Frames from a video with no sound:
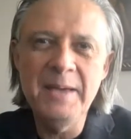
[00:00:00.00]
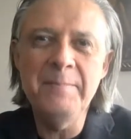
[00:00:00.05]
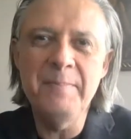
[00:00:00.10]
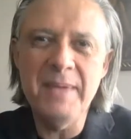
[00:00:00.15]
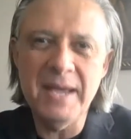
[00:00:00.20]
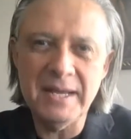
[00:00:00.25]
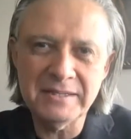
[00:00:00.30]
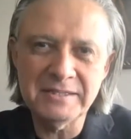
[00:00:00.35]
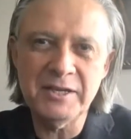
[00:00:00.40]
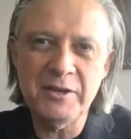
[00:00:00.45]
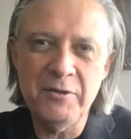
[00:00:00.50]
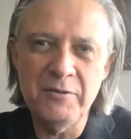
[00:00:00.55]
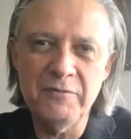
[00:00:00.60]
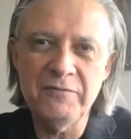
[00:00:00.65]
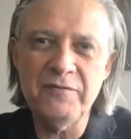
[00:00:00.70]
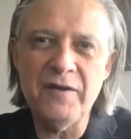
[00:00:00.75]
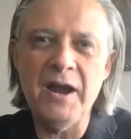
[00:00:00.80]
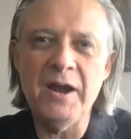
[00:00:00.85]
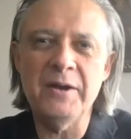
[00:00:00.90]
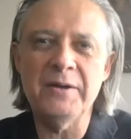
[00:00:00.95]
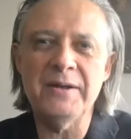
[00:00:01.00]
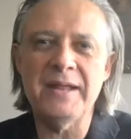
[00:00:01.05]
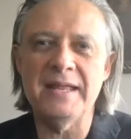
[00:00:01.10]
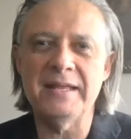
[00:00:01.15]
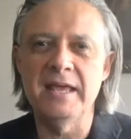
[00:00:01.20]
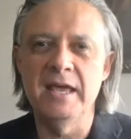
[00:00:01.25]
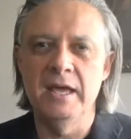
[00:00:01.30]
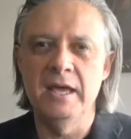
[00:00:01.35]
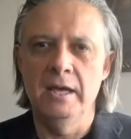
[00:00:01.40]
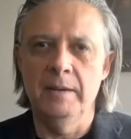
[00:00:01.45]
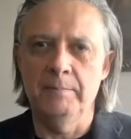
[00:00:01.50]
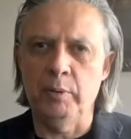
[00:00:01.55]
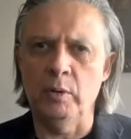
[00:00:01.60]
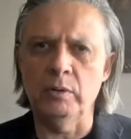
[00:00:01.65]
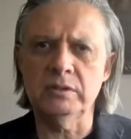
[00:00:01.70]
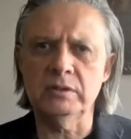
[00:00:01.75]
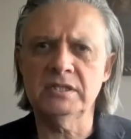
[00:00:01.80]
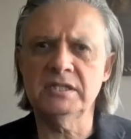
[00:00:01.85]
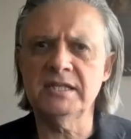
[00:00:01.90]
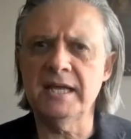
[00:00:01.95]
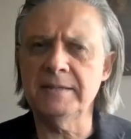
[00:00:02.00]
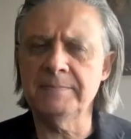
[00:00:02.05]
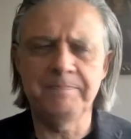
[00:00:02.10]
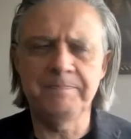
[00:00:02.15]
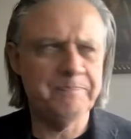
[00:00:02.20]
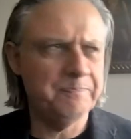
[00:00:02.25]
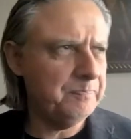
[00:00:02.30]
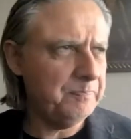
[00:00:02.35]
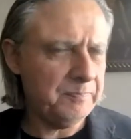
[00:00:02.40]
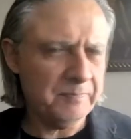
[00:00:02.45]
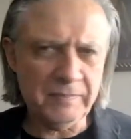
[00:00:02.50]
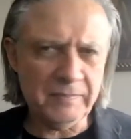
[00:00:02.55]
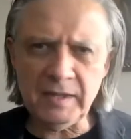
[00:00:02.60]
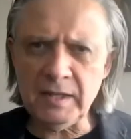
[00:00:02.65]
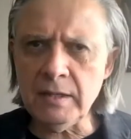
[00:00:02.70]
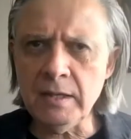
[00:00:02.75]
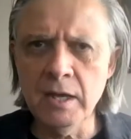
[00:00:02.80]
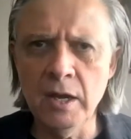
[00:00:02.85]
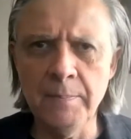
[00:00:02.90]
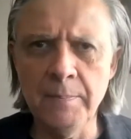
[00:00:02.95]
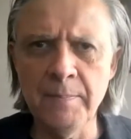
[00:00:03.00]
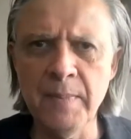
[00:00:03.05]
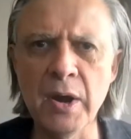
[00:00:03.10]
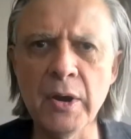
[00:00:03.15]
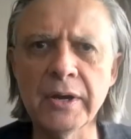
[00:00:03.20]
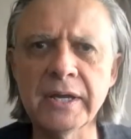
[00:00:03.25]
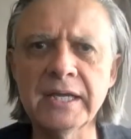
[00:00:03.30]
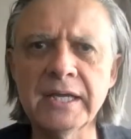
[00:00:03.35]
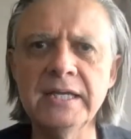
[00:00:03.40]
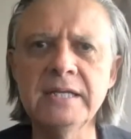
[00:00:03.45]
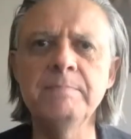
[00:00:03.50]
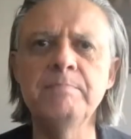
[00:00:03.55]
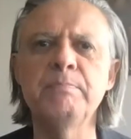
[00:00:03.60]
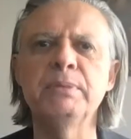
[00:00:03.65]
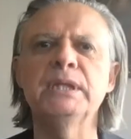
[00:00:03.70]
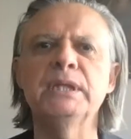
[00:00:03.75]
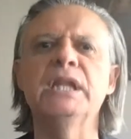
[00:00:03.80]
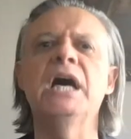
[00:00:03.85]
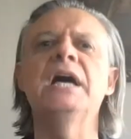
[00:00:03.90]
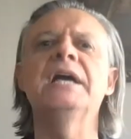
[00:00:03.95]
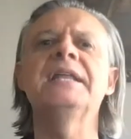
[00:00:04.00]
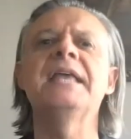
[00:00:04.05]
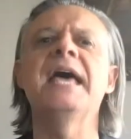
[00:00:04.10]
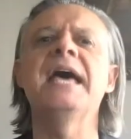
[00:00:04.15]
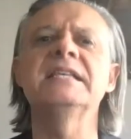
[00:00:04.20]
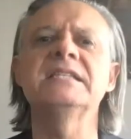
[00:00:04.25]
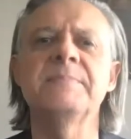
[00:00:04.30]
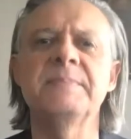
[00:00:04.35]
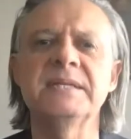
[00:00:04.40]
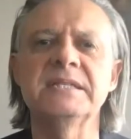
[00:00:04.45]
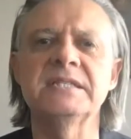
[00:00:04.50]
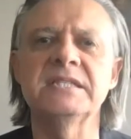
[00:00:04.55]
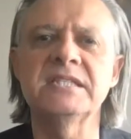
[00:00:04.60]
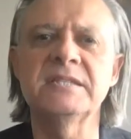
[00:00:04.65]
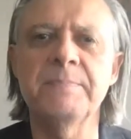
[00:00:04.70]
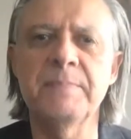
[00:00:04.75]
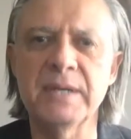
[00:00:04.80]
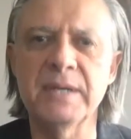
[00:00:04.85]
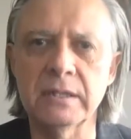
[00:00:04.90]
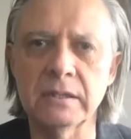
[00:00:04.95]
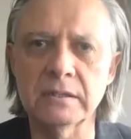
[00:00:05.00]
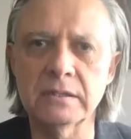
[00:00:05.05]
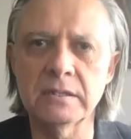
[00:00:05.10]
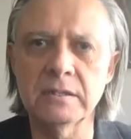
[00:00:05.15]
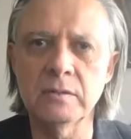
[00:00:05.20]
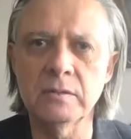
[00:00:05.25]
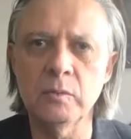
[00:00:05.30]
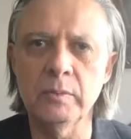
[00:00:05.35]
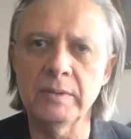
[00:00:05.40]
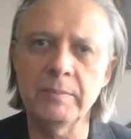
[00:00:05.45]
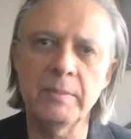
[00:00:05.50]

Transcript: Mexico fired, and Polk said, American blood has been spilt. We